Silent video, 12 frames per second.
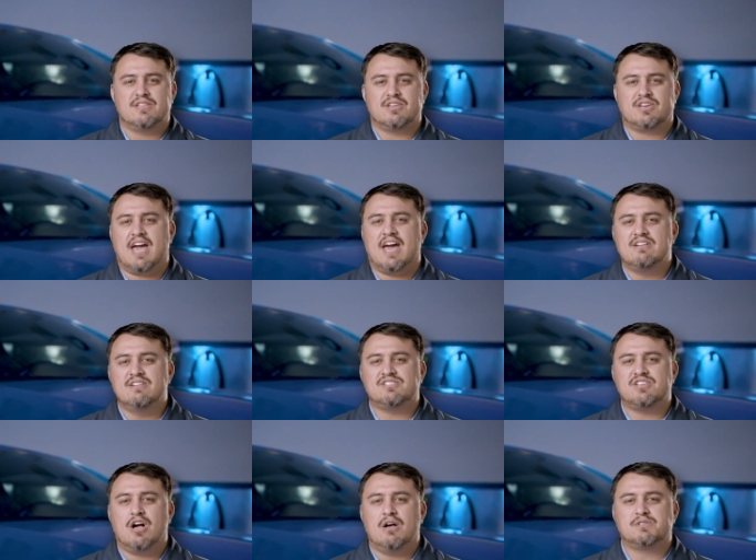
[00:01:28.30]
The
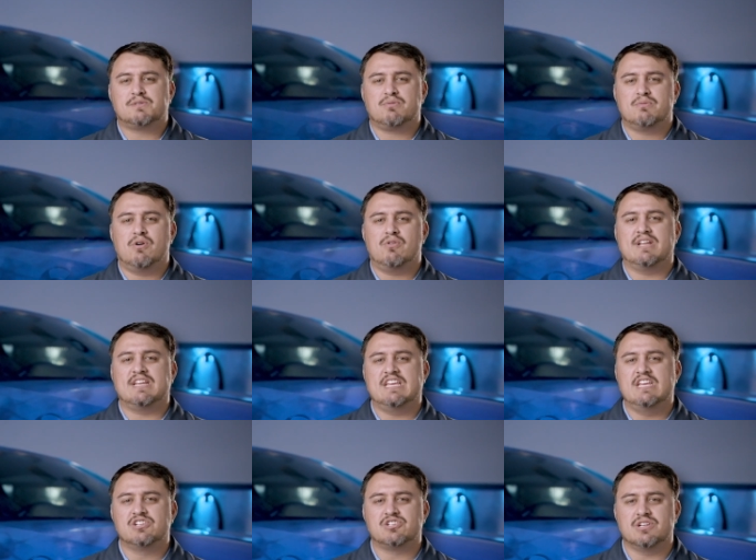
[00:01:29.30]
catalyst helps promote
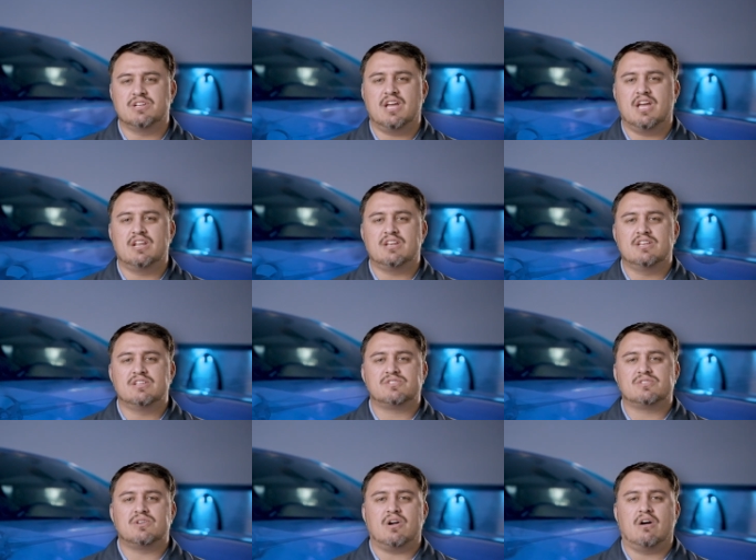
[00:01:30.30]
adhesion and
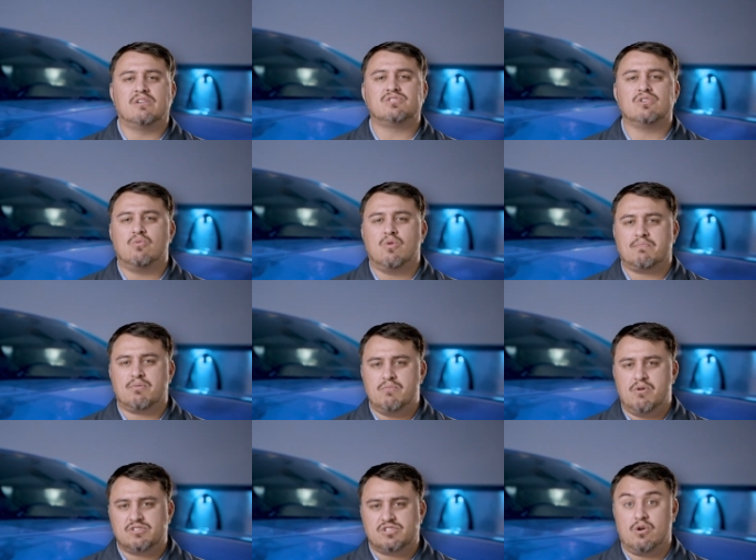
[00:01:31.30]
is also what
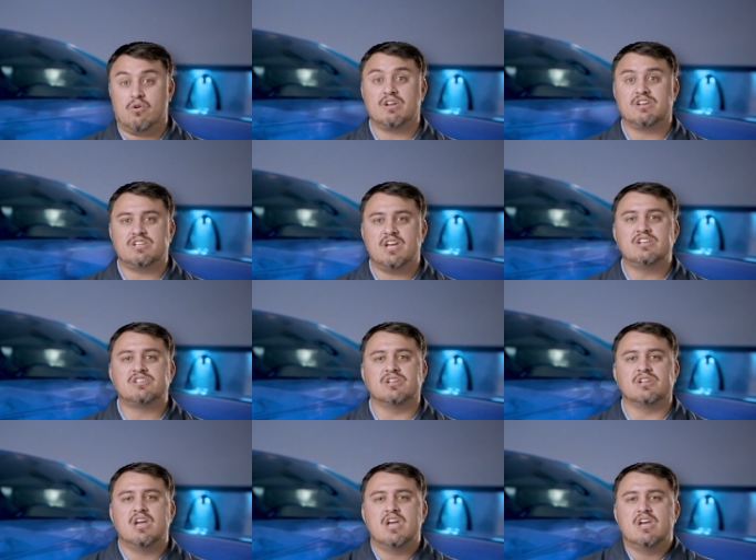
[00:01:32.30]
promotes the
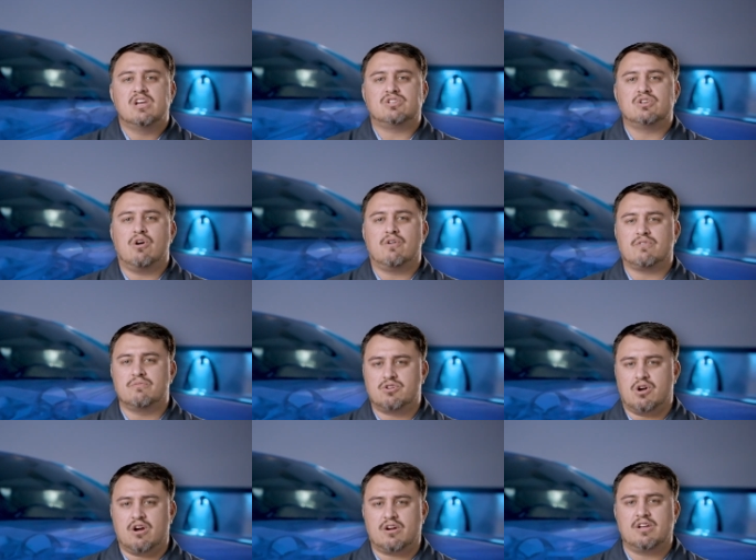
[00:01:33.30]
orientation to go from
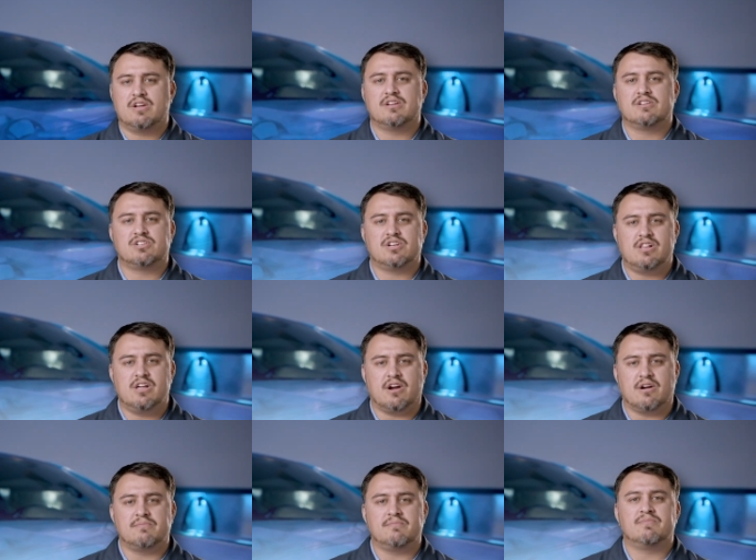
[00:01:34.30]
dark to clear.